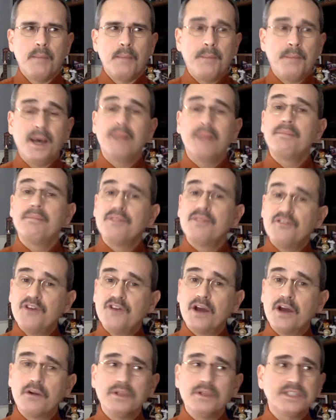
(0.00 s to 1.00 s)
But the
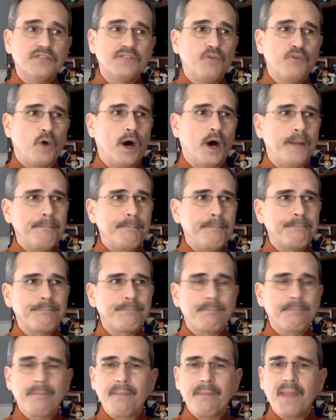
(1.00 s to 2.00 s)
Federalists have won.
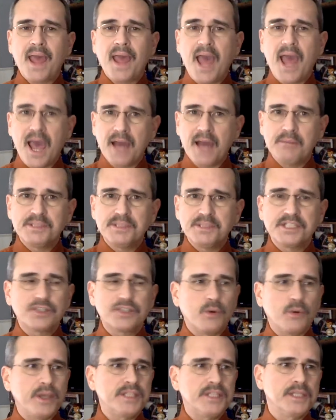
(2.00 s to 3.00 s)
Adams is
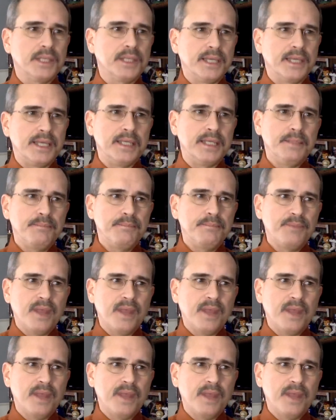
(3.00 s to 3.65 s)
going to lead.